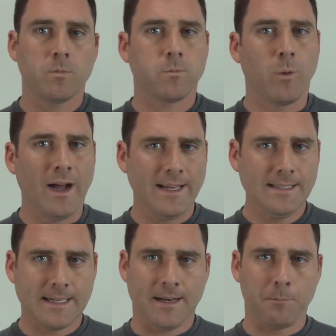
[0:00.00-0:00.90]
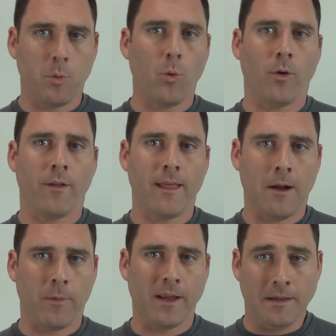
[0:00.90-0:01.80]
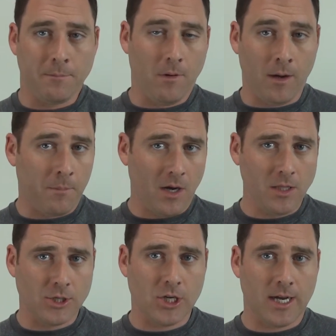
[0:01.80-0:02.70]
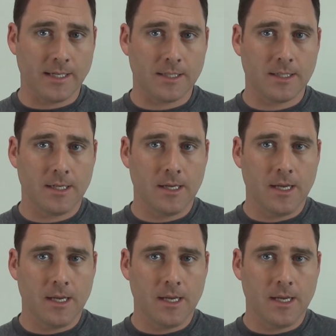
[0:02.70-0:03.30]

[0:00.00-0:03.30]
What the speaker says: Why is it important that we apologize?